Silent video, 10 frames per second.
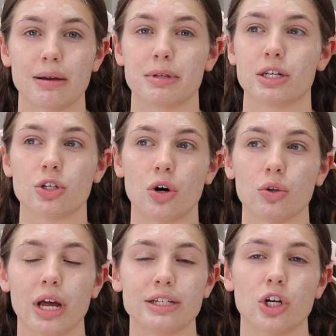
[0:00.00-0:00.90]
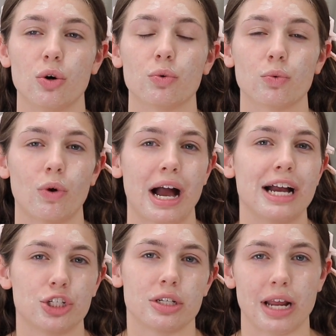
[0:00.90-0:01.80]
I'm an adult,
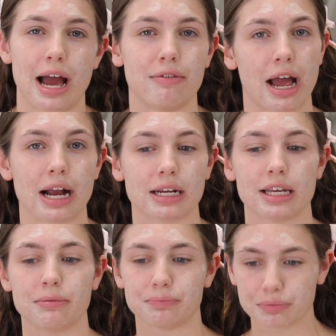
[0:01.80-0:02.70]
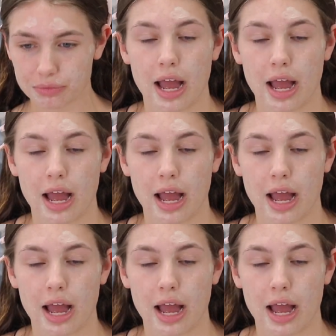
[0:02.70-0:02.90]
I shouldn't have acne.